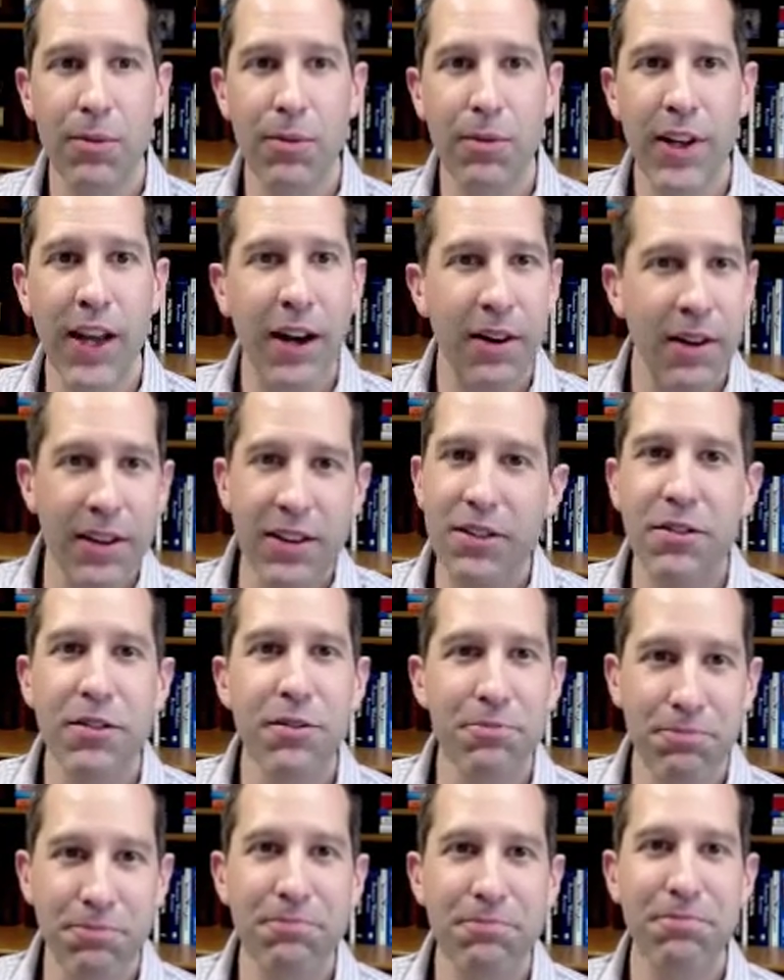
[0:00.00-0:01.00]
yeah,
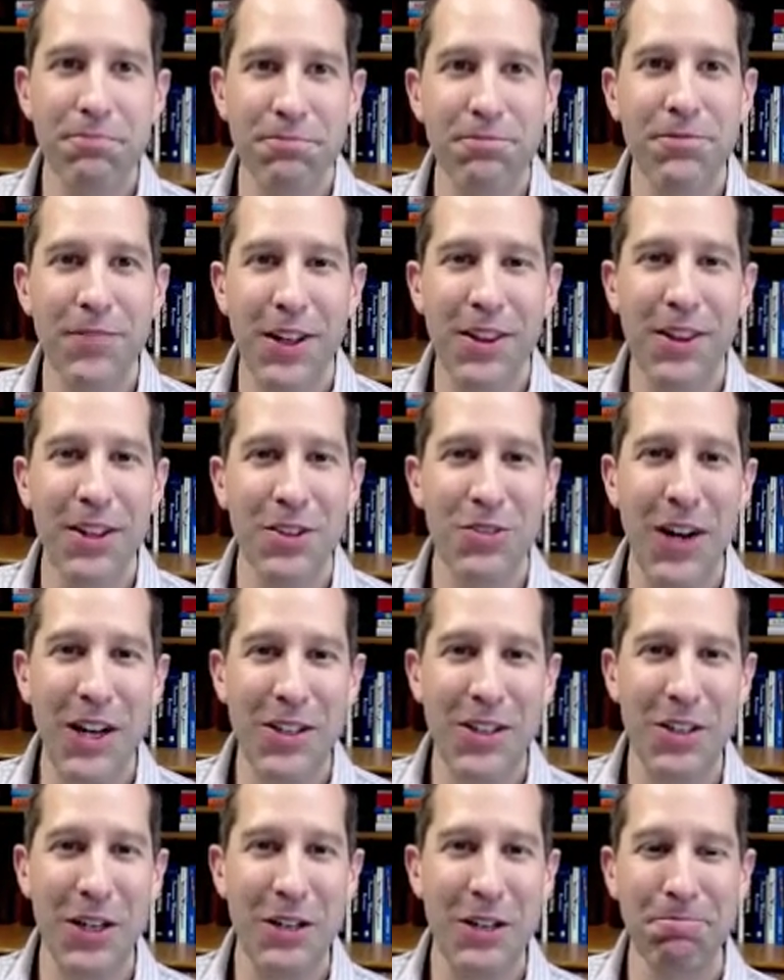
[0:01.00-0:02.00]
I think that's
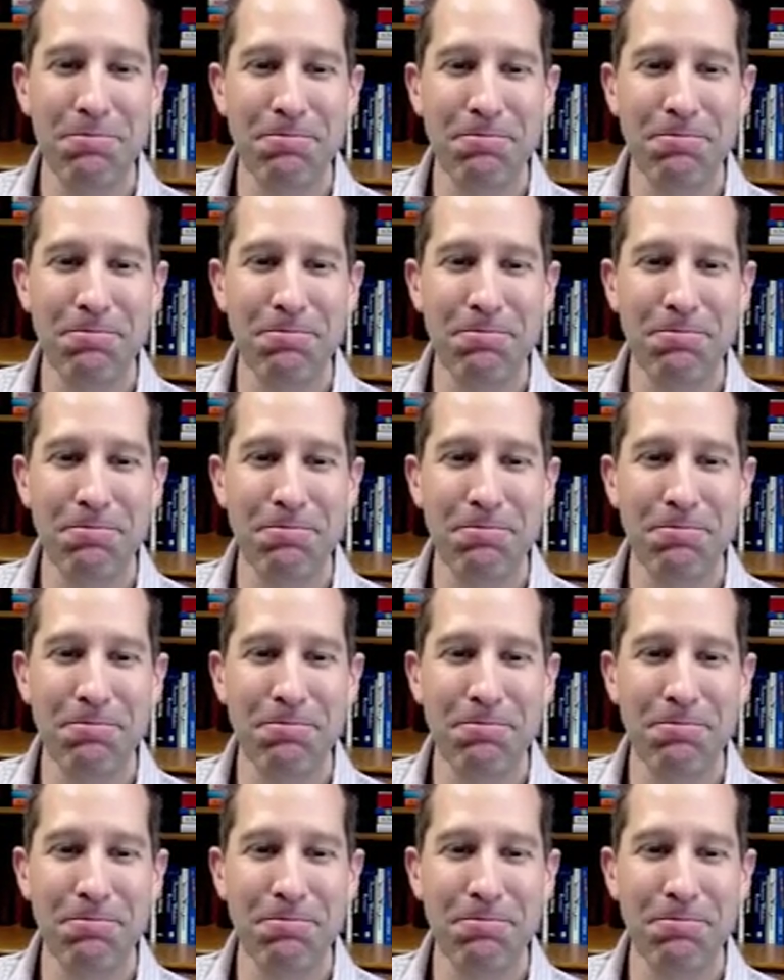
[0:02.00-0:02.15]
fascinating.